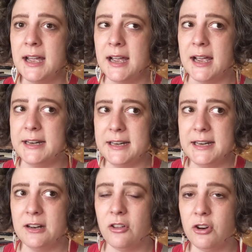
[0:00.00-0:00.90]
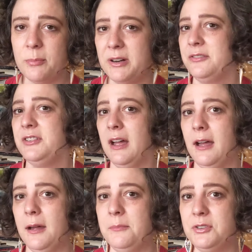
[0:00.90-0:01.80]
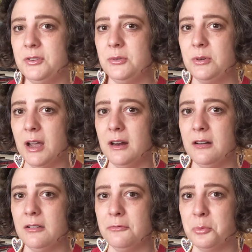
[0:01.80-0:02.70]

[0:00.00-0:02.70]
I need a little bit of time to kind of